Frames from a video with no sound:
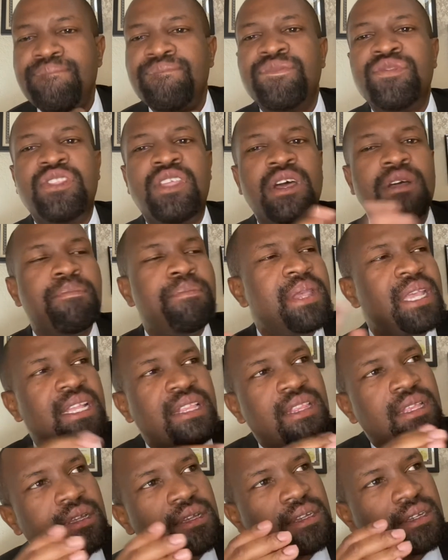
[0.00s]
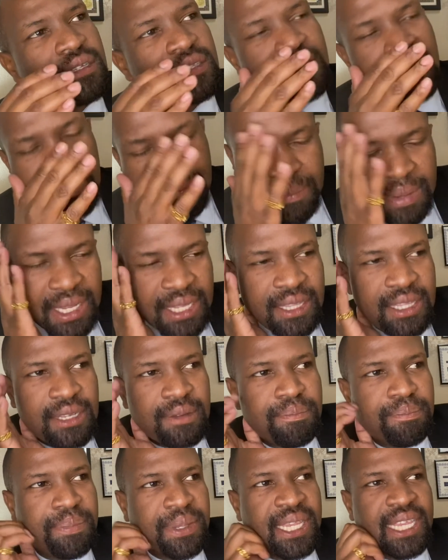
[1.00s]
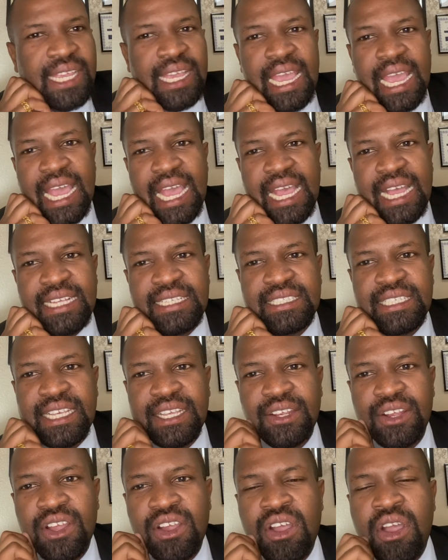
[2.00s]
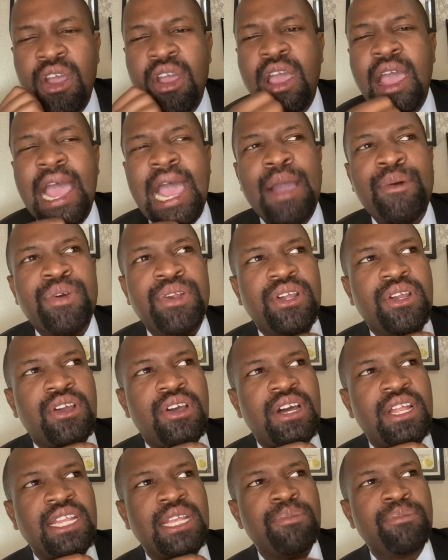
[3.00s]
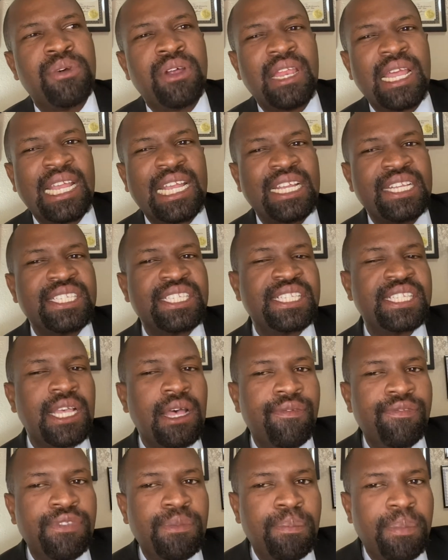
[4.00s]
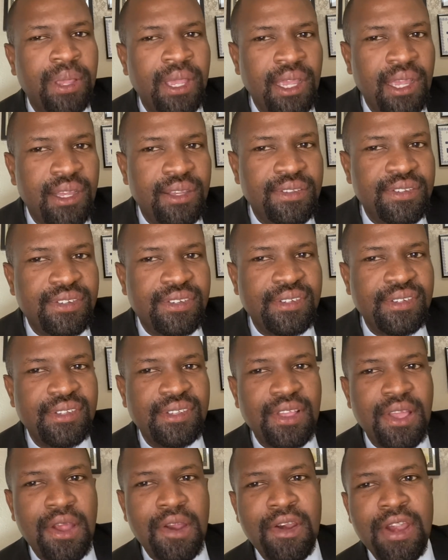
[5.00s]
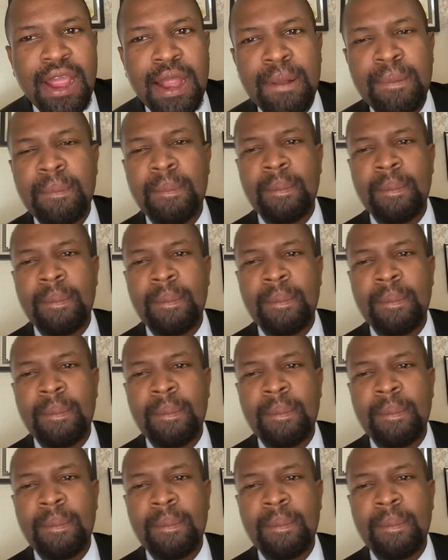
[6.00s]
Don't make the big ask. I want to call it more like a soft pitch. All right.